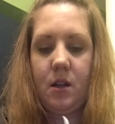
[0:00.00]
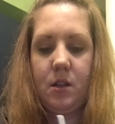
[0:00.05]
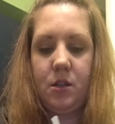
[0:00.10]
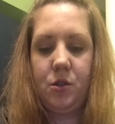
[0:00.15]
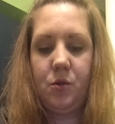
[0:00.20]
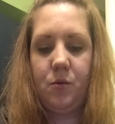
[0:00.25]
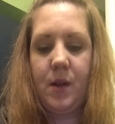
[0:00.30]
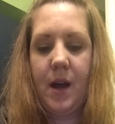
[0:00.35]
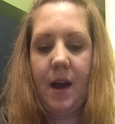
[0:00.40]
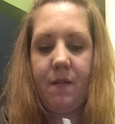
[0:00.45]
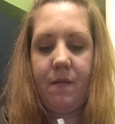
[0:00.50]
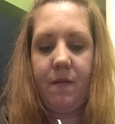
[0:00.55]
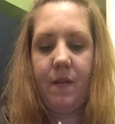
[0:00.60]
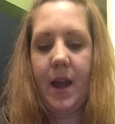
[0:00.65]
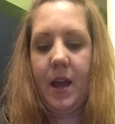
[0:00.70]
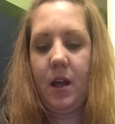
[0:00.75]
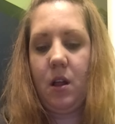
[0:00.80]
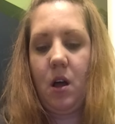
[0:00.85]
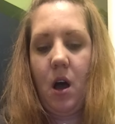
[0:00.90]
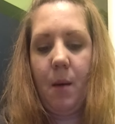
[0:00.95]
Do not
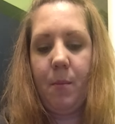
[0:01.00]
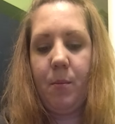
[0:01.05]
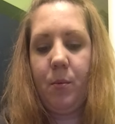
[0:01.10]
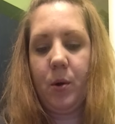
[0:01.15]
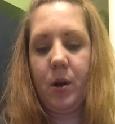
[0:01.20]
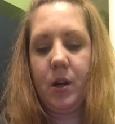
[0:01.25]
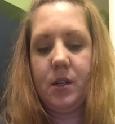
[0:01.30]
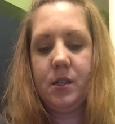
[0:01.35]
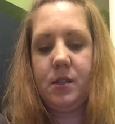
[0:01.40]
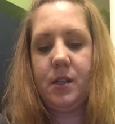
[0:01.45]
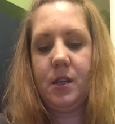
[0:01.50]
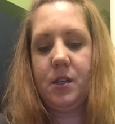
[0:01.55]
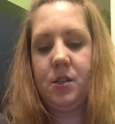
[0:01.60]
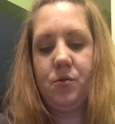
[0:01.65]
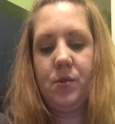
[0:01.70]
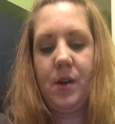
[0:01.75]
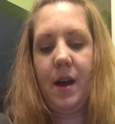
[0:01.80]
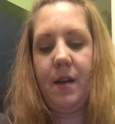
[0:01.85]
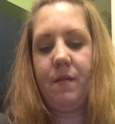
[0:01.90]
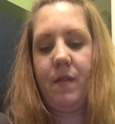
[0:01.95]
file upwards and
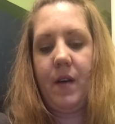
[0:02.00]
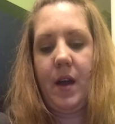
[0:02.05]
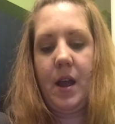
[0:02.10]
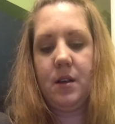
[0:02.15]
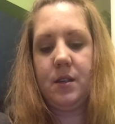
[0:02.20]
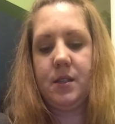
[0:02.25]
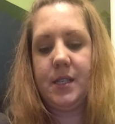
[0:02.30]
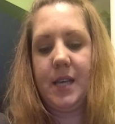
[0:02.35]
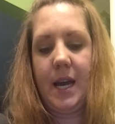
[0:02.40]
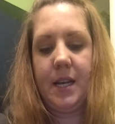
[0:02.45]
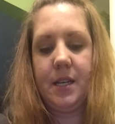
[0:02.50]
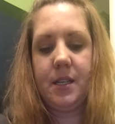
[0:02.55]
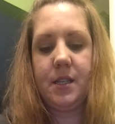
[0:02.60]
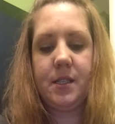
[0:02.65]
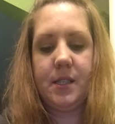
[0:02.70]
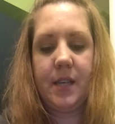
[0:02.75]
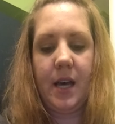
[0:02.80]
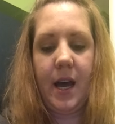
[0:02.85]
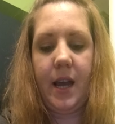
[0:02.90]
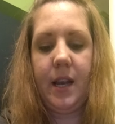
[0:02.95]
do not file side to
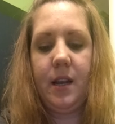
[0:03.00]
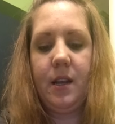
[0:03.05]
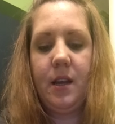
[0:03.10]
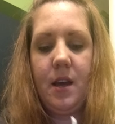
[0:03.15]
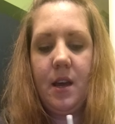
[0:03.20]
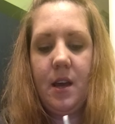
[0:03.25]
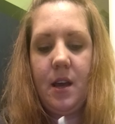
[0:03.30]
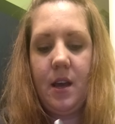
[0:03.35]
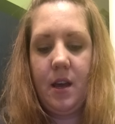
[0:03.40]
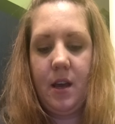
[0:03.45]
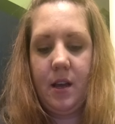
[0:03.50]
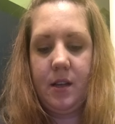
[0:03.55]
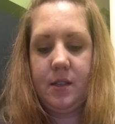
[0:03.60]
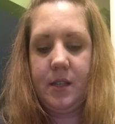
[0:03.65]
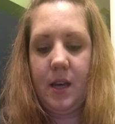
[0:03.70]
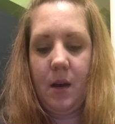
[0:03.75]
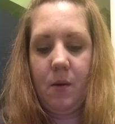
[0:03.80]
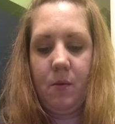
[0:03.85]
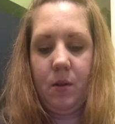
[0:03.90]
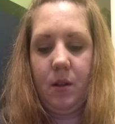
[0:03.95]
side, as
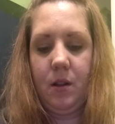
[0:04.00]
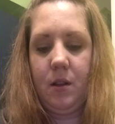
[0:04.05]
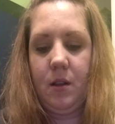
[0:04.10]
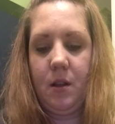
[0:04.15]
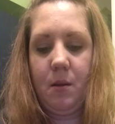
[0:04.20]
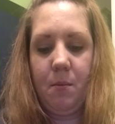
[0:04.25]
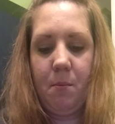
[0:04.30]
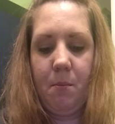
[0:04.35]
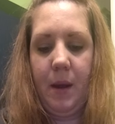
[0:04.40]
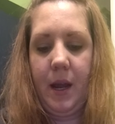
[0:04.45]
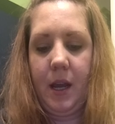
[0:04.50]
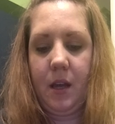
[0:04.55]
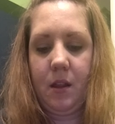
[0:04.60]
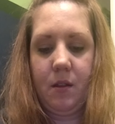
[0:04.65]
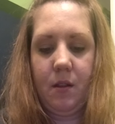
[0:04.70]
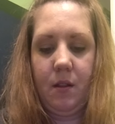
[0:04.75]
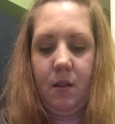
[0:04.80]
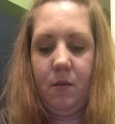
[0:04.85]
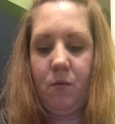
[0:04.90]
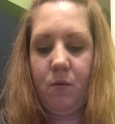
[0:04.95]
that will make
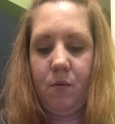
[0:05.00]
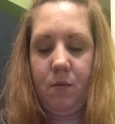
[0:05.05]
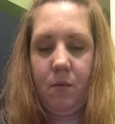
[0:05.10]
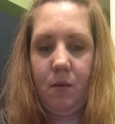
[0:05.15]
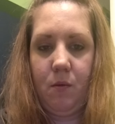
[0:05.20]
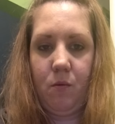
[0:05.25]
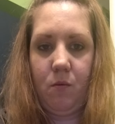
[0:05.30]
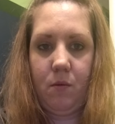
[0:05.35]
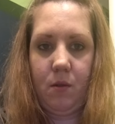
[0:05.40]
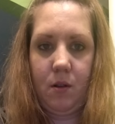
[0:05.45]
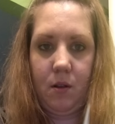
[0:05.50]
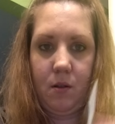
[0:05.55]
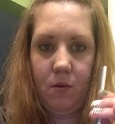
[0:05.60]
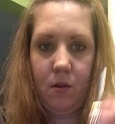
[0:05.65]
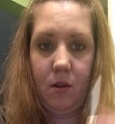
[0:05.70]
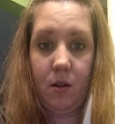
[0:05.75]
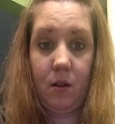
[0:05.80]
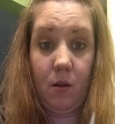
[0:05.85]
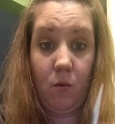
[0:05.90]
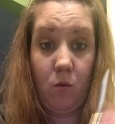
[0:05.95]

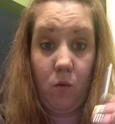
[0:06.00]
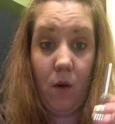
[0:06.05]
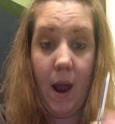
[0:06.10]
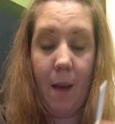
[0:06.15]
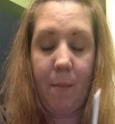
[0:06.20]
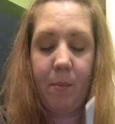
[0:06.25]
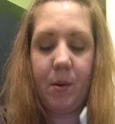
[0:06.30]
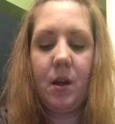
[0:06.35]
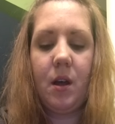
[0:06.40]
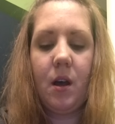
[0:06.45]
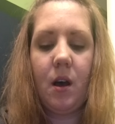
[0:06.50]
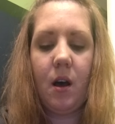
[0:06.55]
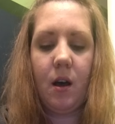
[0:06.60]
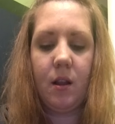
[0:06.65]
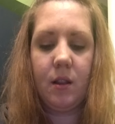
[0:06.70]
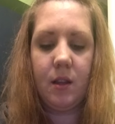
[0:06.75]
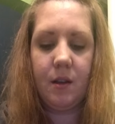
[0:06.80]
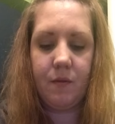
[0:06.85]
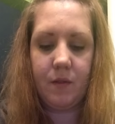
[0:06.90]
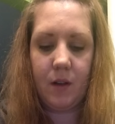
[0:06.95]
the wrap
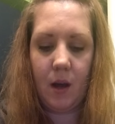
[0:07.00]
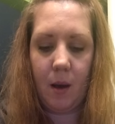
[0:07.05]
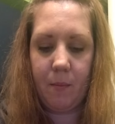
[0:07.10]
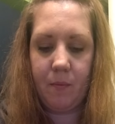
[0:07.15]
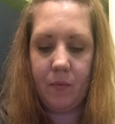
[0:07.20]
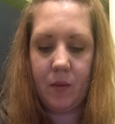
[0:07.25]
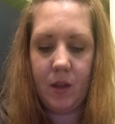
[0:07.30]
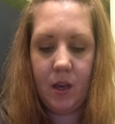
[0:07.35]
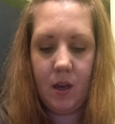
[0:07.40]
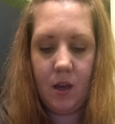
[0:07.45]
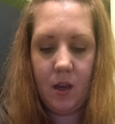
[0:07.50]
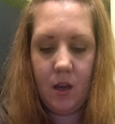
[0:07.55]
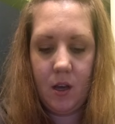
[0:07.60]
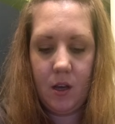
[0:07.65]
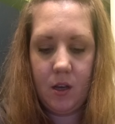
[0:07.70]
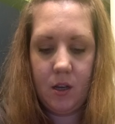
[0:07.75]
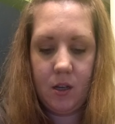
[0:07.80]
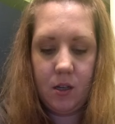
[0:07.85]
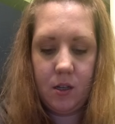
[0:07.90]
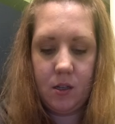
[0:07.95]
lift up.
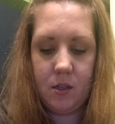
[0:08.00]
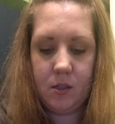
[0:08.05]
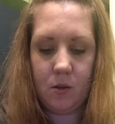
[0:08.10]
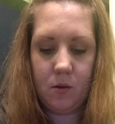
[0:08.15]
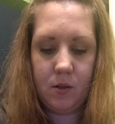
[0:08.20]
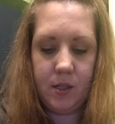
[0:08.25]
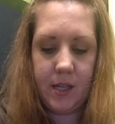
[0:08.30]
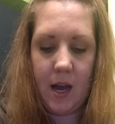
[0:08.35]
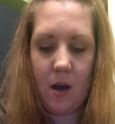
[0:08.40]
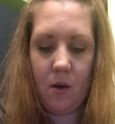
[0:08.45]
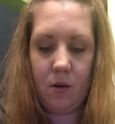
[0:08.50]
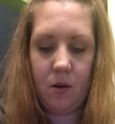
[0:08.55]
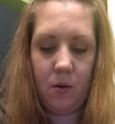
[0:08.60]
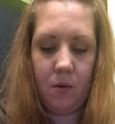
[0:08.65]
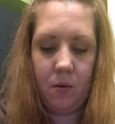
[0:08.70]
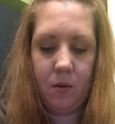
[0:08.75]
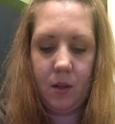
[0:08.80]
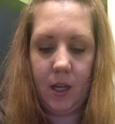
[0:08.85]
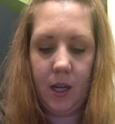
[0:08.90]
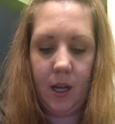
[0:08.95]
So down
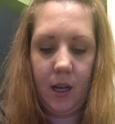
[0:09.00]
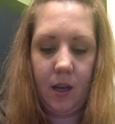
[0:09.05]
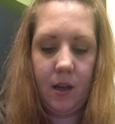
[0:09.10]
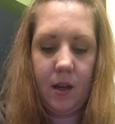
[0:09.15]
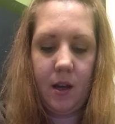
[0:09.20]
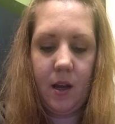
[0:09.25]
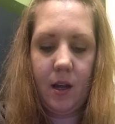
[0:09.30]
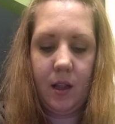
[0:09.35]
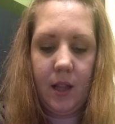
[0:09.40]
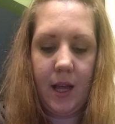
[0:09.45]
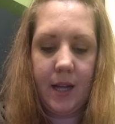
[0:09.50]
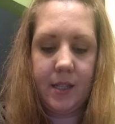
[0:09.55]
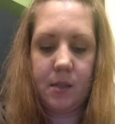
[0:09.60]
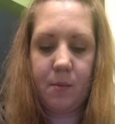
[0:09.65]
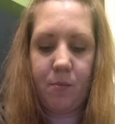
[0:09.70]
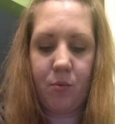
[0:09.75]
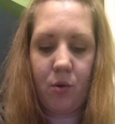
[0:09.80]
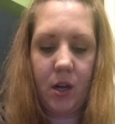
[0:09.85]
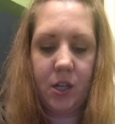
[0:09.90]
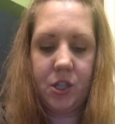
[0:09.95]
only, lots
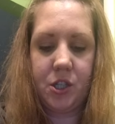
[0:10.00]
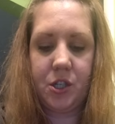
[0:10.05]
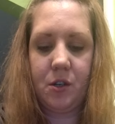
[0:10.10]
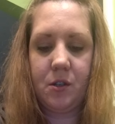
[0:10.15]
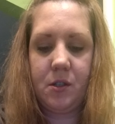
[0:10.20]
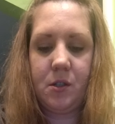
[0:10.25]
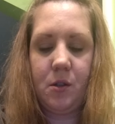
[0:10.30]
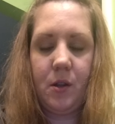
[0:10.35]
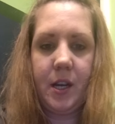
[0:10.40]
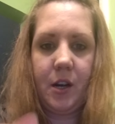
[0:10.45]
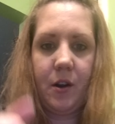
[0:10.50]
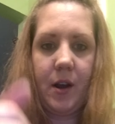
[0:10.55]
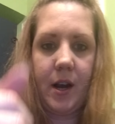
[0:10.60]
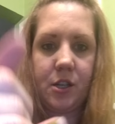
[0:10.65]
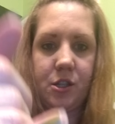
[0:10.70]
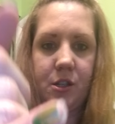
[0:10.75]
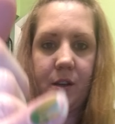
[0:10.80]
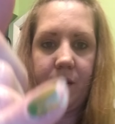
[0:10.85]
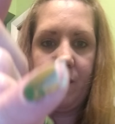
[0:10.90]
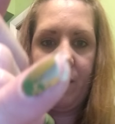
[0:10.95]
of pressure so that you're
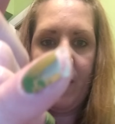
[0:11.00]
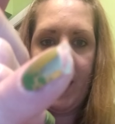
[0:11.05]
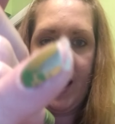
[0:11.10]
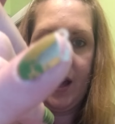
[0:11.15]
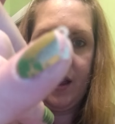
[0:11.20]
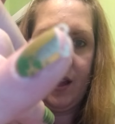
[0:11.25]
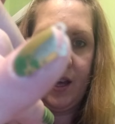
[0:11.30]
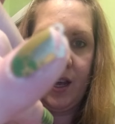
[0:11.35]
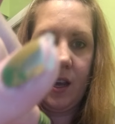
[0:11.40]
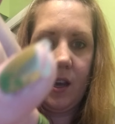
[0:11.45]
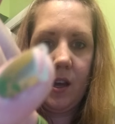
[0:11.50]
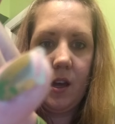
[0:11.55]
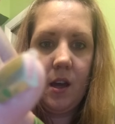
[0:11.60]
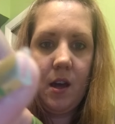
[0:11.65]
actually filing